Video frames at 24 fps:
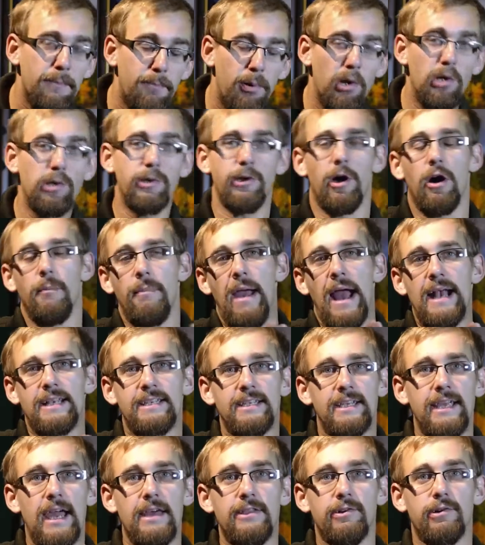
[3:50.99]
to pull it all back
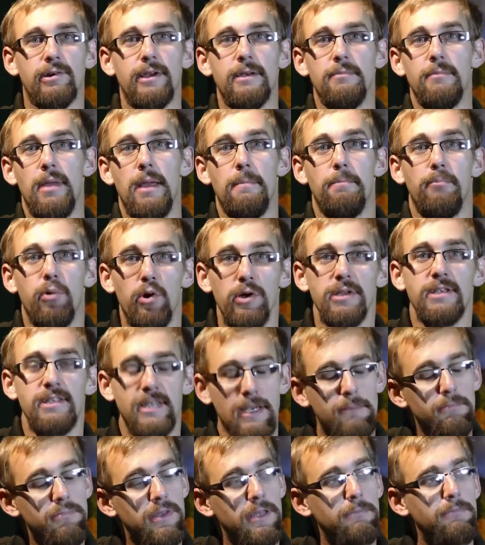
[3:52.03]
together and put
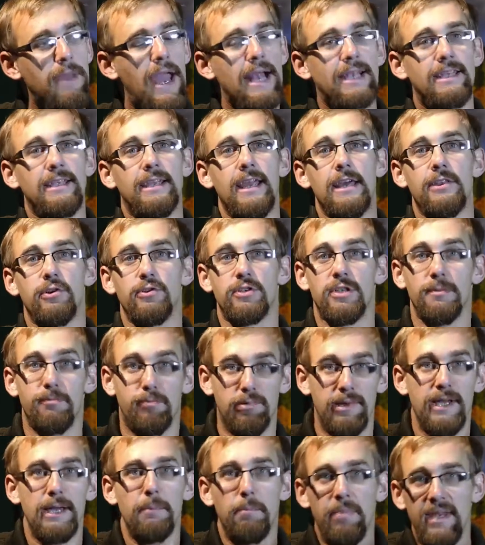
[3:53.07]
something back together to
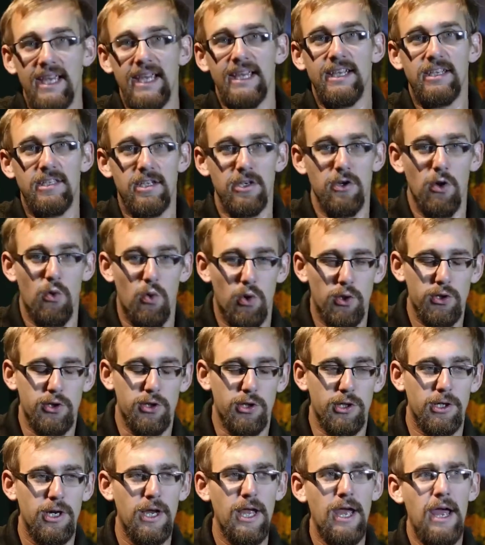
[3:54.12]
bring peace and
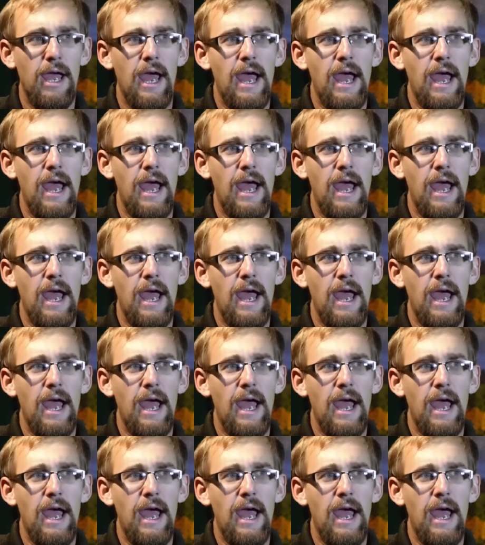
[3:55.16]
order,